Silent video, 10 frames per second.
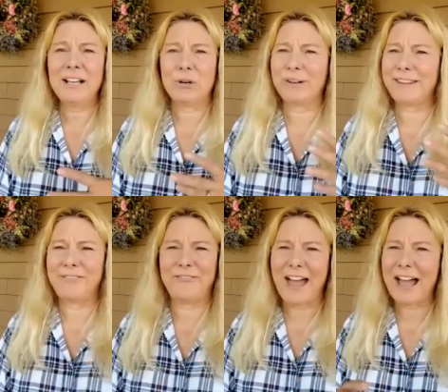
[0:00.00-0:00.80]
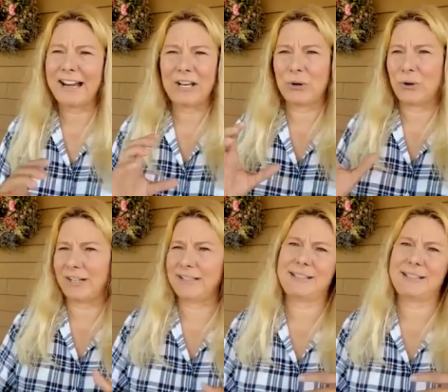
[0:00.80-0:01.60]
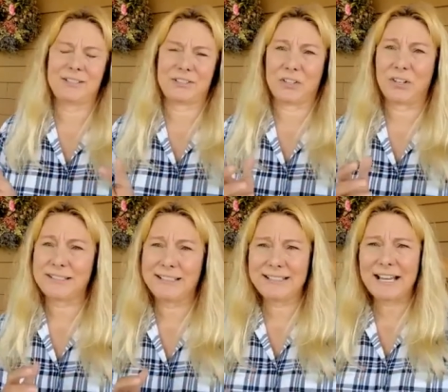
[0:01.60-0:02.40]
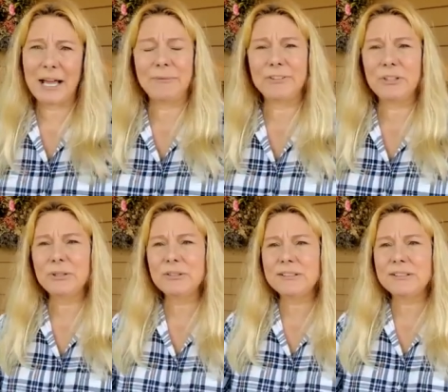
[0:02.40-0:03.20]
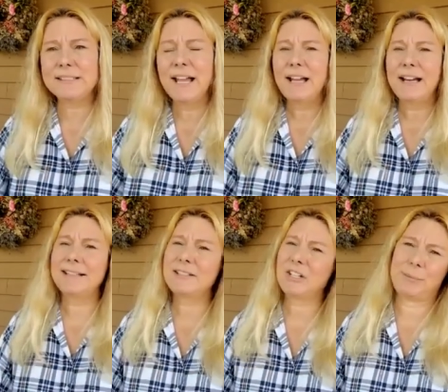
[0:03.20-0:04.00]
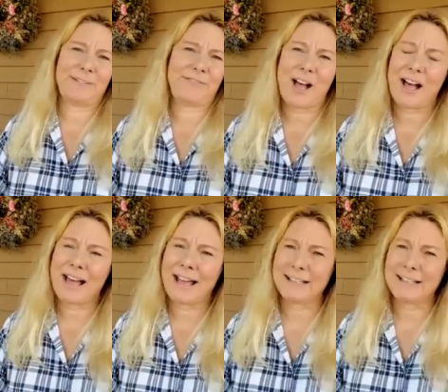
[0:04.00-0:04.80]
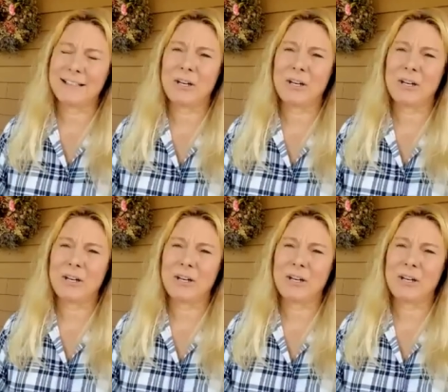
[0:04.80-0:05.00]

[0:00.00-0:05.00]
really fatty or greasy or salty type foods, it's going to be fine.